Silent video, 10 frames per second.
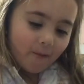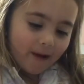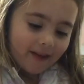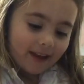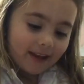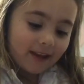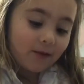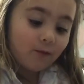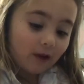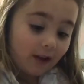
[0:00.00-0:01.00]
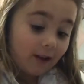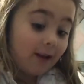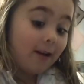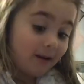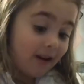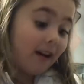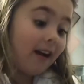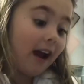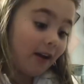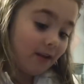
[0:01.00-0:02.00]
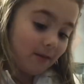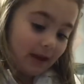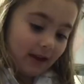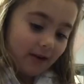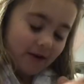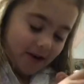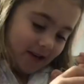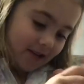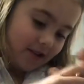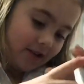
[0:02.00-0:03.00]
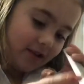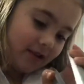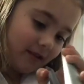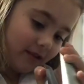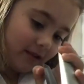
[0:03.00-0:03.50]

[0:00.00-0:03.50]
Well, this is really how you make orange juice.